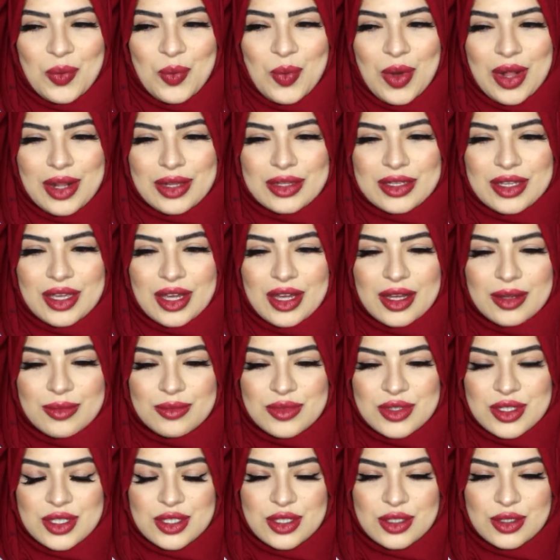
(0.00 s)

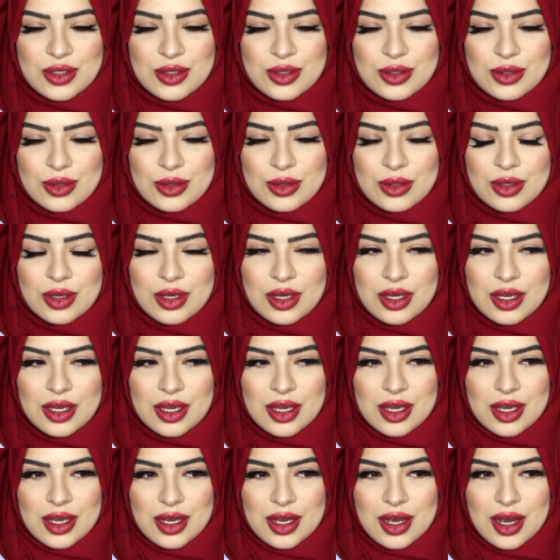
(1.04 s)
Welcome to,
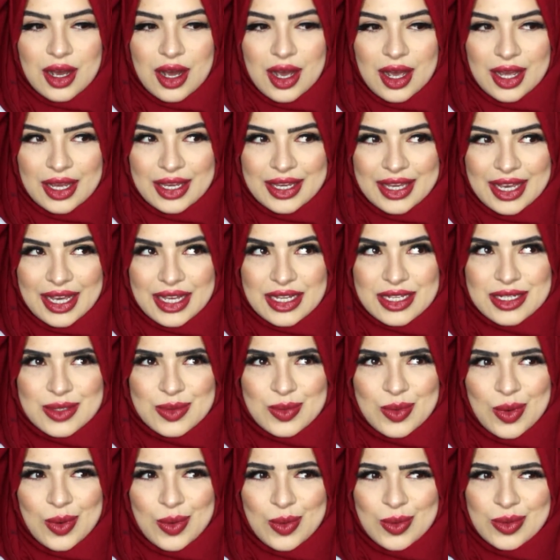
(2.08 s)
I
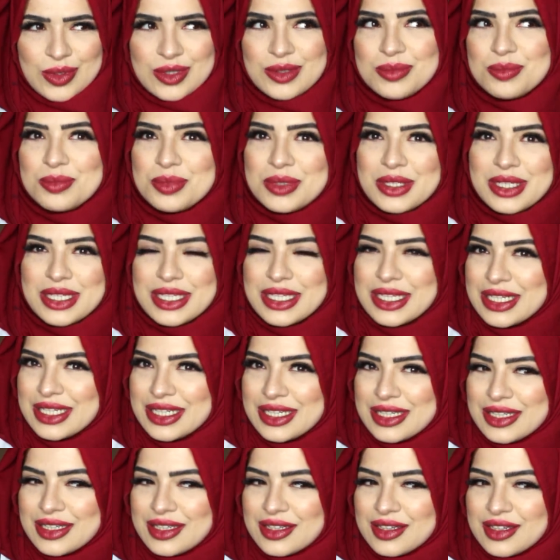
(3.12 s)
guess, what would
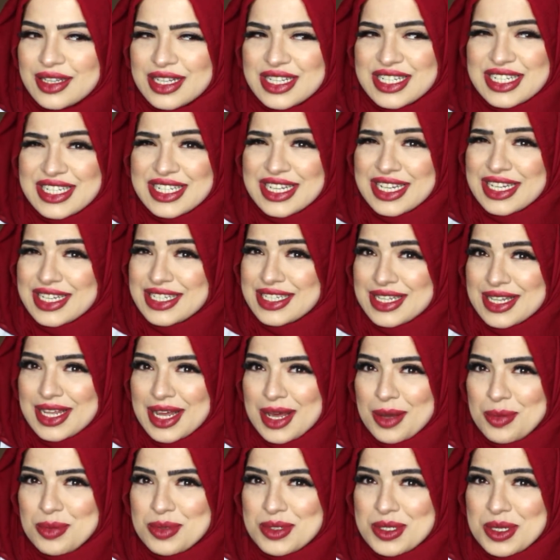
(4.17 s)
be the sixth
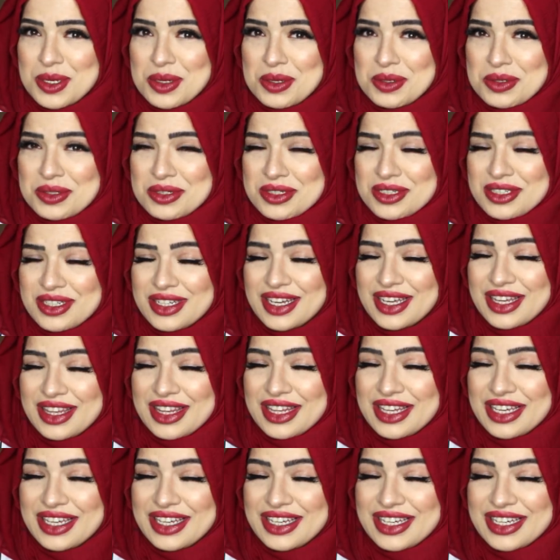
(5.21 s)
episode, I
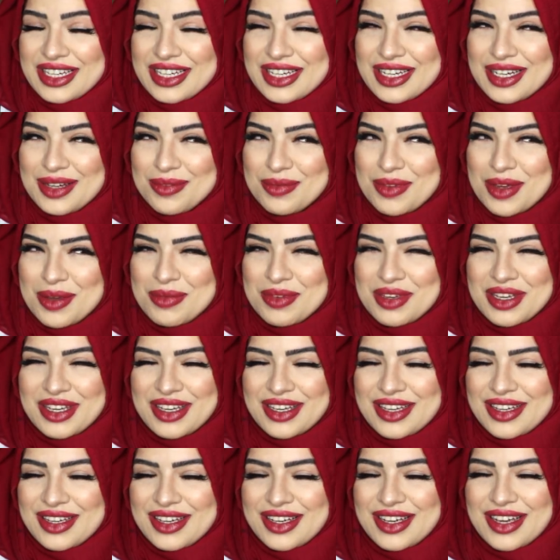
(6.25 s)
think, maybe,
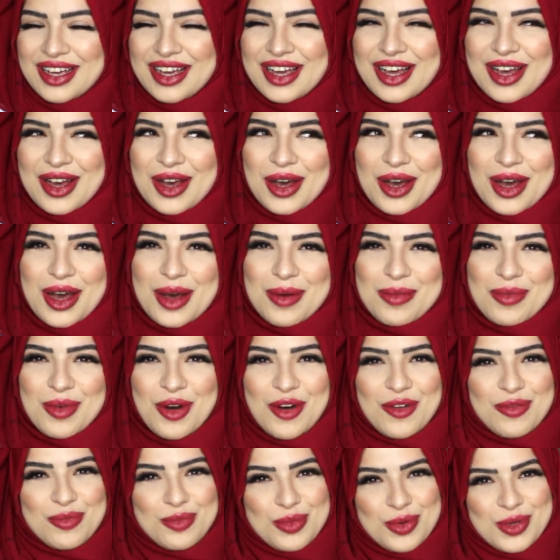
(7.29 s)

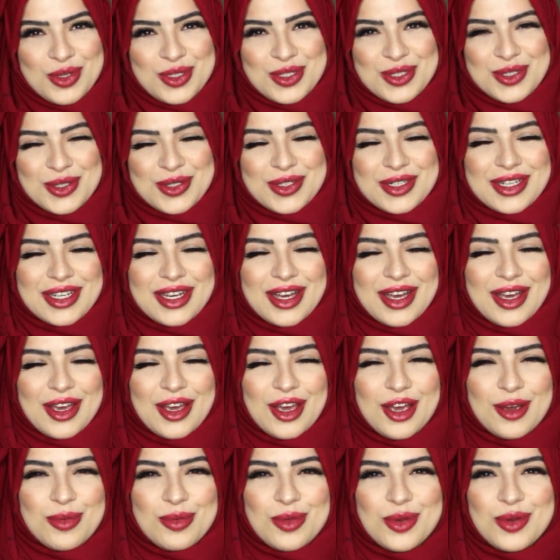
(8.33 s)
of Boy Talk. I
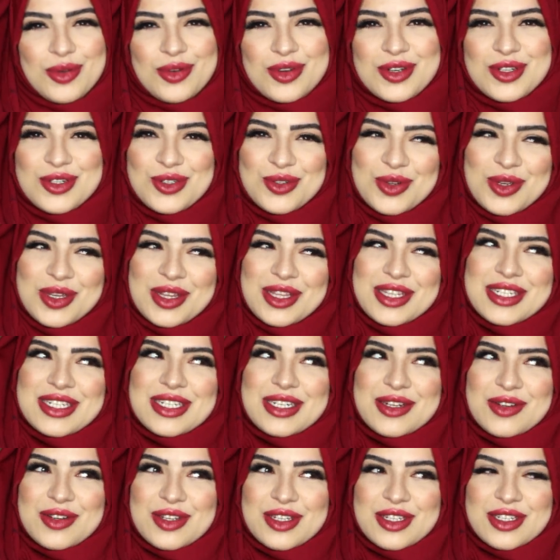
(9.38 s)
hope you're enjoying the
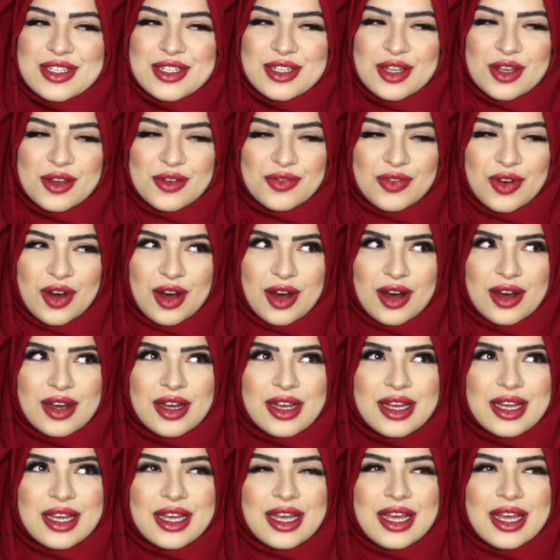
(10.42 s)
series so far.